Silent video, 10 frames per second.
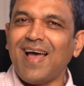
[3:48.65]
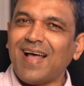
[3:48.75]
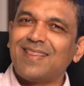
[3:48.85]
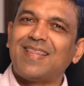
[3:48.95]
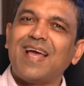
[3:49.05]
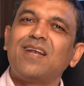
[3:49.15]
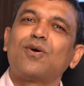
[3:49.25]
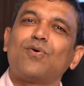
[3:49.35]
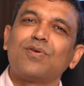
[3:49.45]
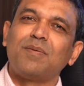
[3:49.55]
And then
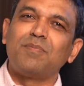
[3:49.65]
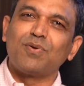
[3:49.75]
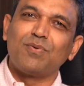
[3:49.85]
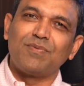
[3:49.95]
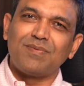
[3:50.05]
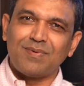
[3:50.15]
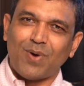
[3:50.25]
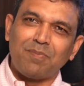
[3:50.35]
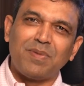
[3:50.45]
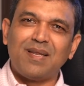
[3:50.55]
grow them to
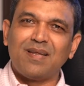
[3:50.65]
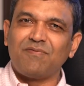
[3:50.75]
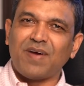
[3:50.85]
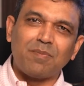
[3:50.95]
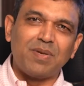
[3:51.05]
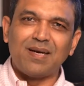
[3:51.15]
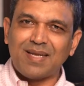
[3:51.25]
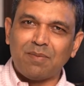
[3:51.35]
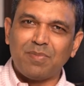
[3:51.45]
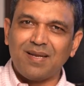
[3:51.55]
1 billion, 5 billion,
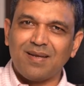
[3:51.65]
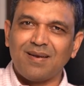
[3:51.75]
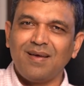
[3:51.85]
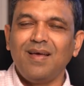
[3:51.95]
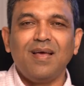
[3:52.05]
10 billion.